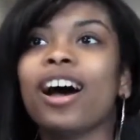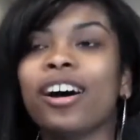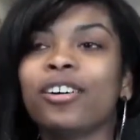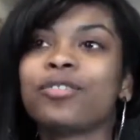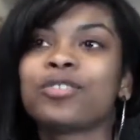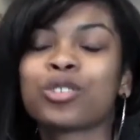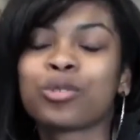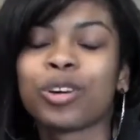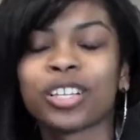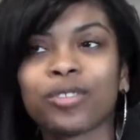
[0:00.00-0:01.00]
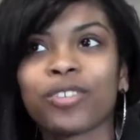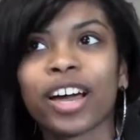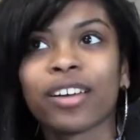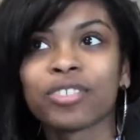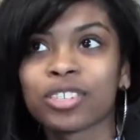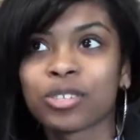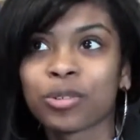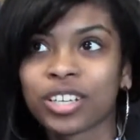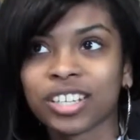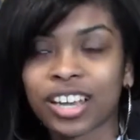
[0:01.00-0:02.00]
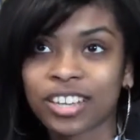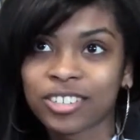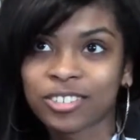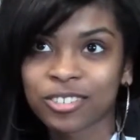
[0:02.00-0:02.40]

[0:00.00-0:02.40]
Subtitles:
of 25 to 29